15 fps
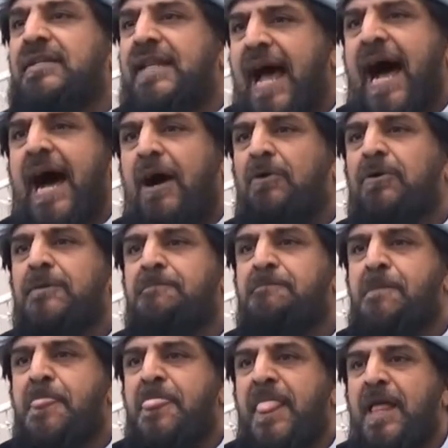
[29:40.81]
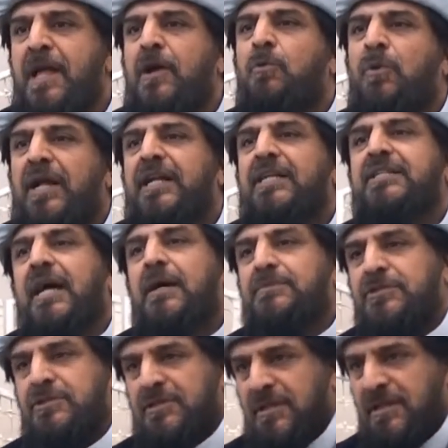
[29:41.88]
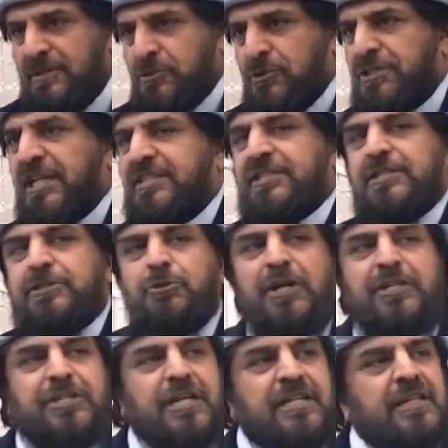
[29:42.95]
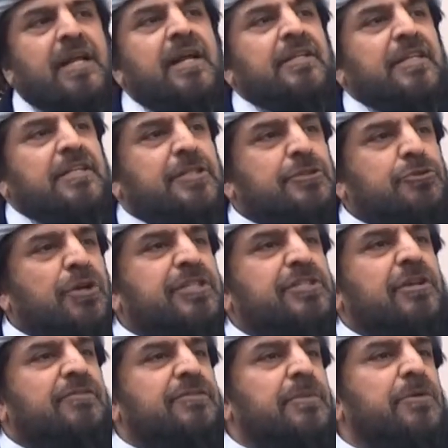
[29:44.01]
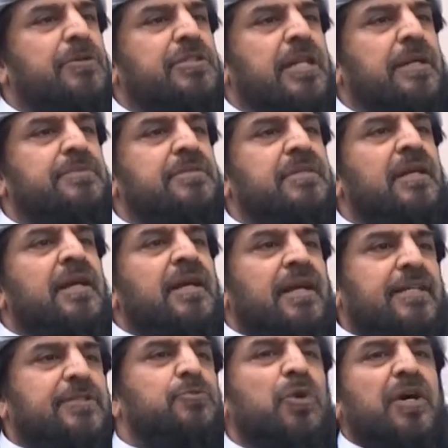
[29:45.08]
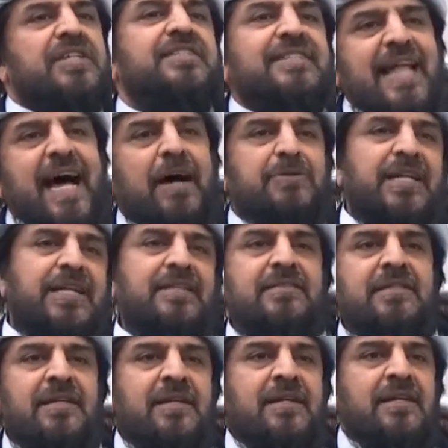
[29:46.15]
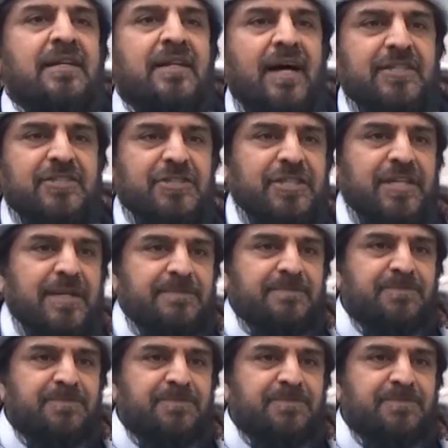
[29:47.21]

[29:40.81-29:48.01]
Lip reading: now. When it comes to this situation, the situation of the Muslims is worse now than last year.